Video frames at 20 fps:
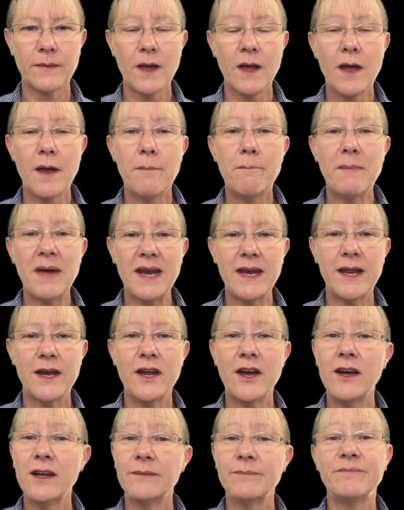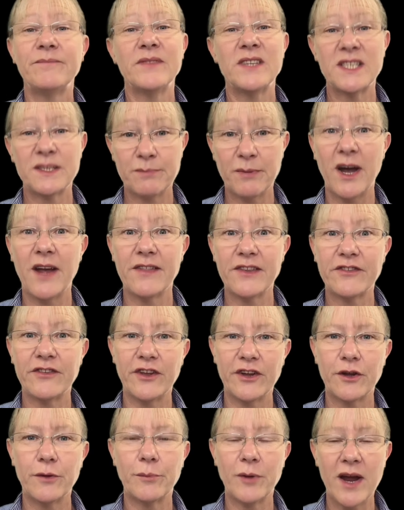Monday night, despite the circuit
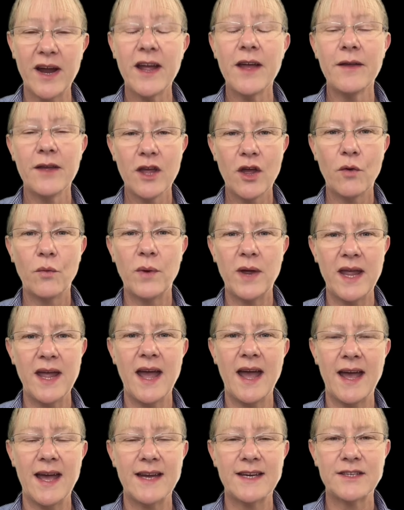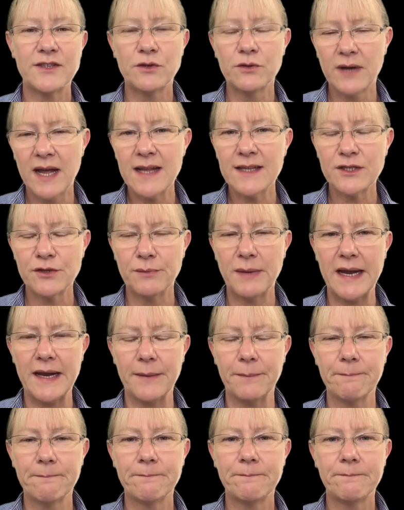breaker, we had a school council meeting.
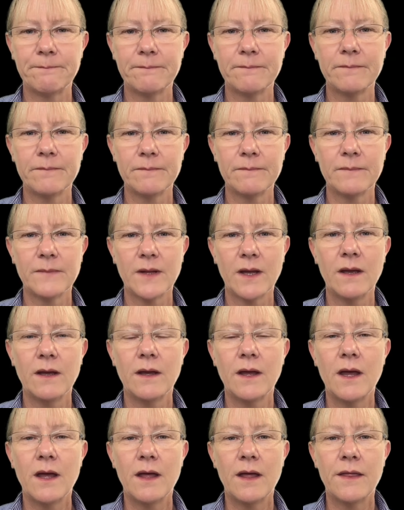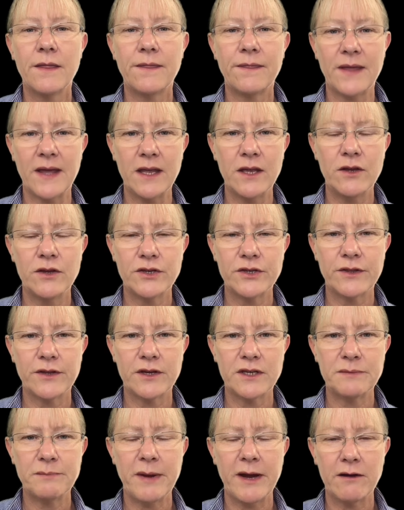Thank you to those
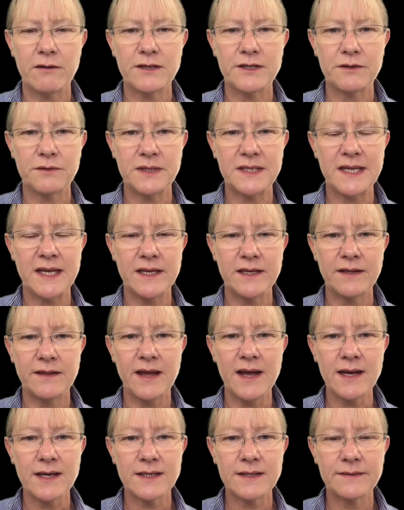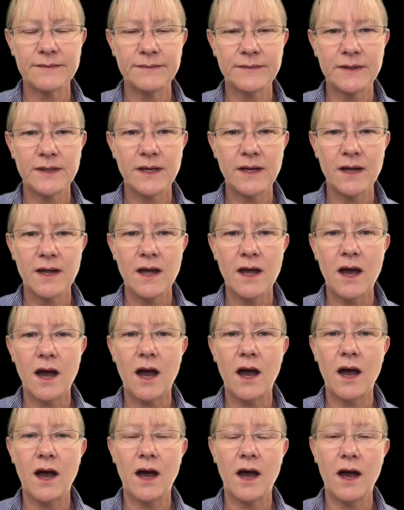parents who attended that
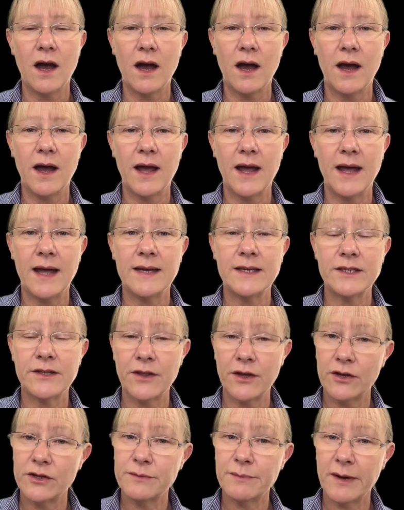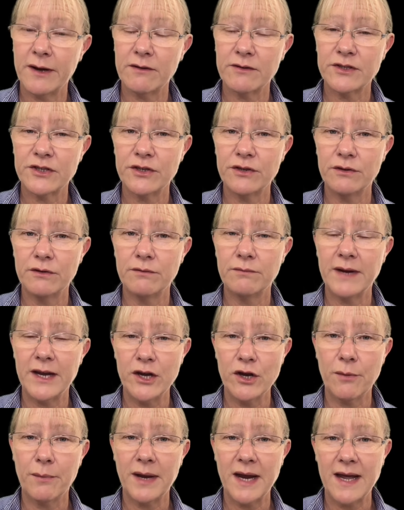and those parents who
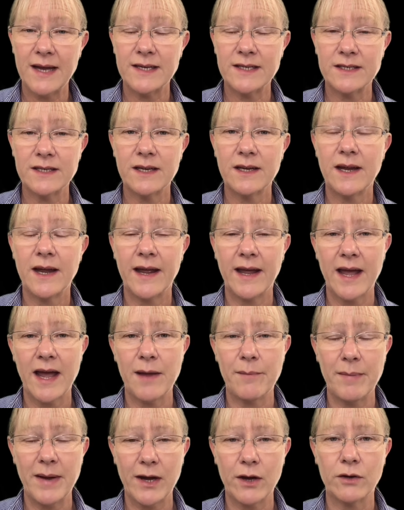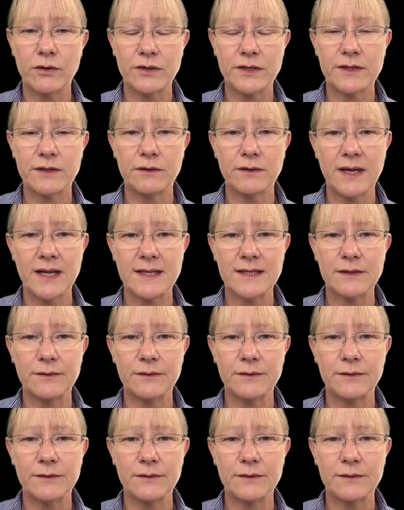renominated and came back onto school council.